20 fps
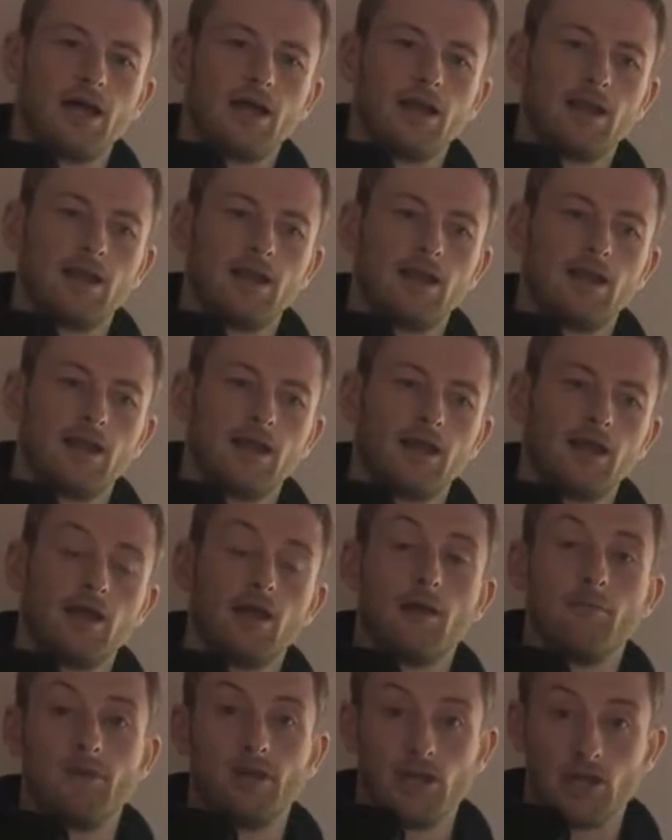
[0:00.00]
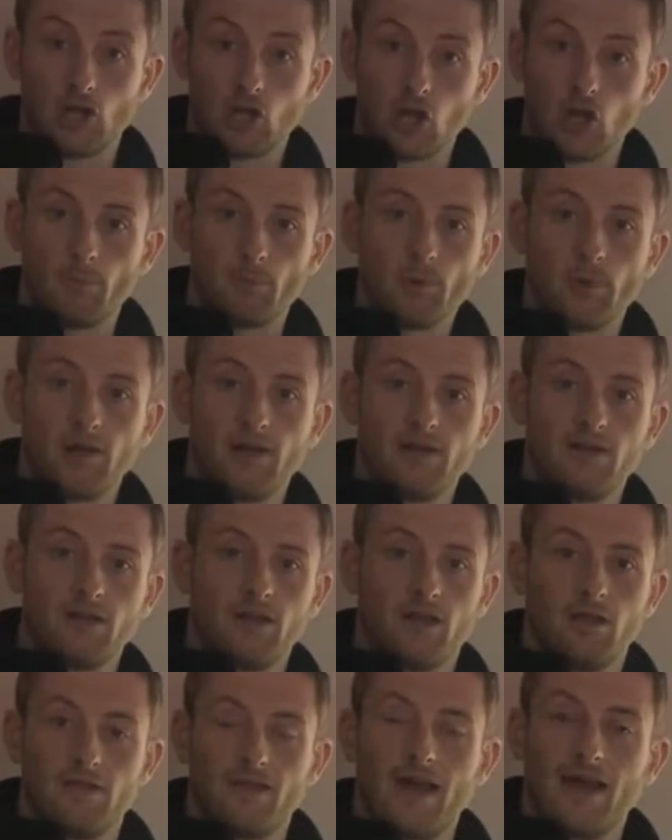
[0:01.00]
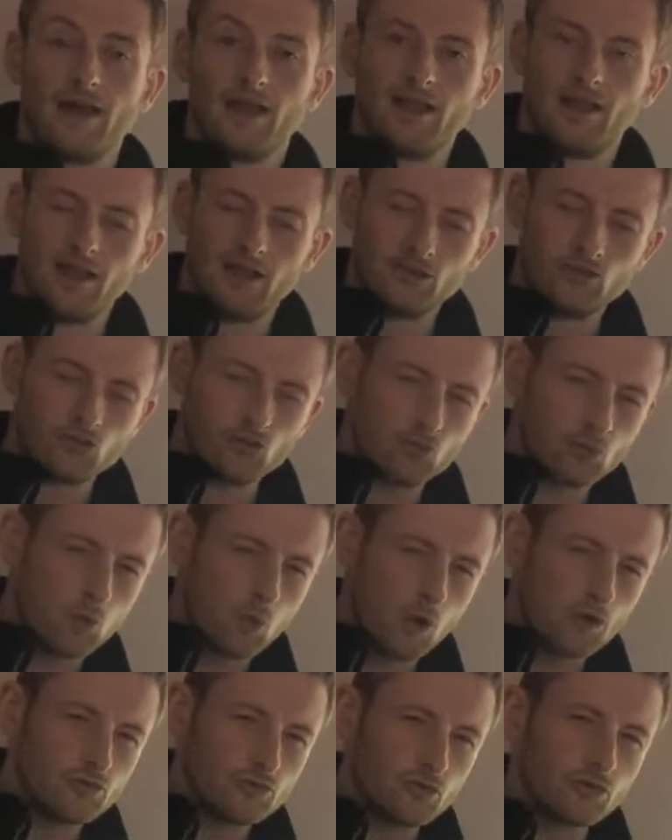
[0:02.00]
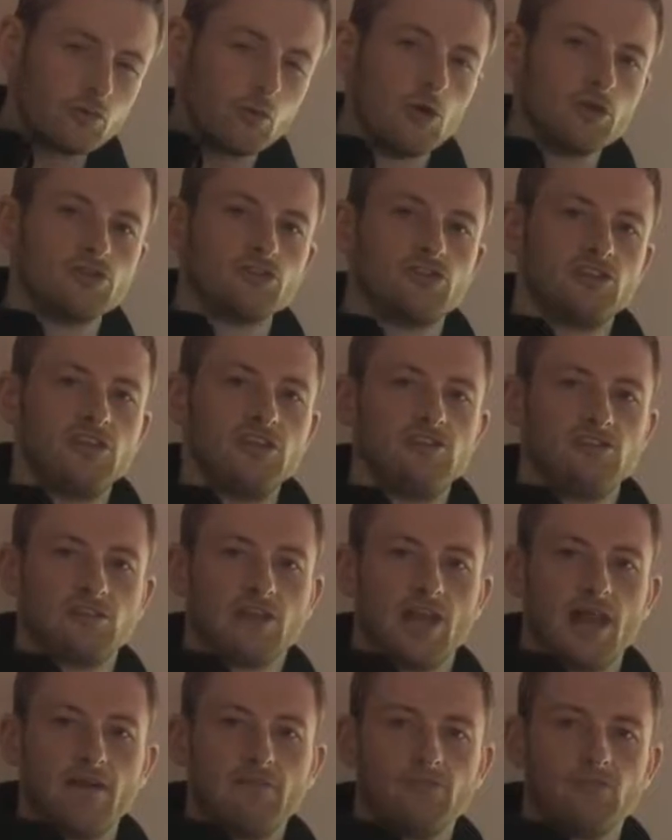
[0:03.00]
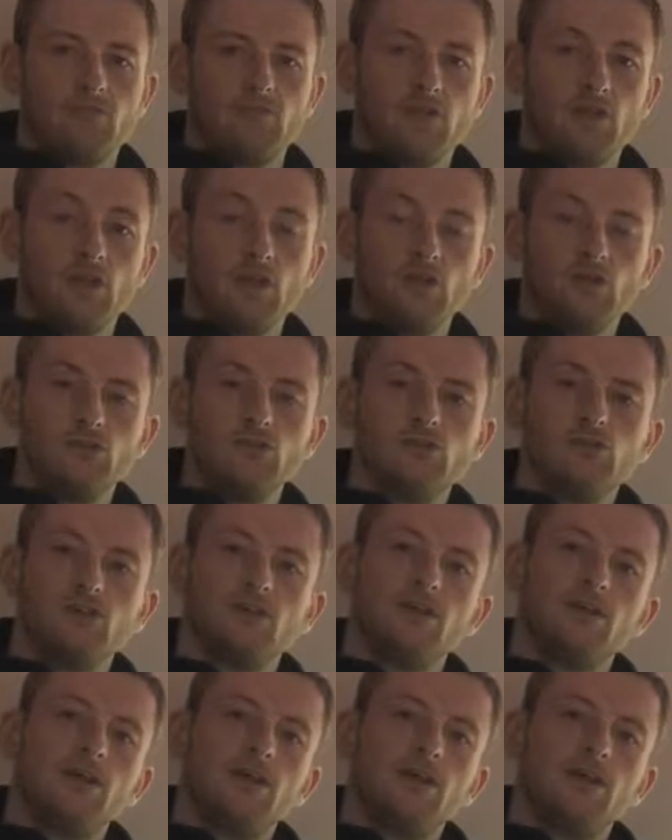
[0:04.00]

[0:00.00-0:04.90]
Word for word: and uh, imidacloprid, uh, that is there's one sort of one season left of use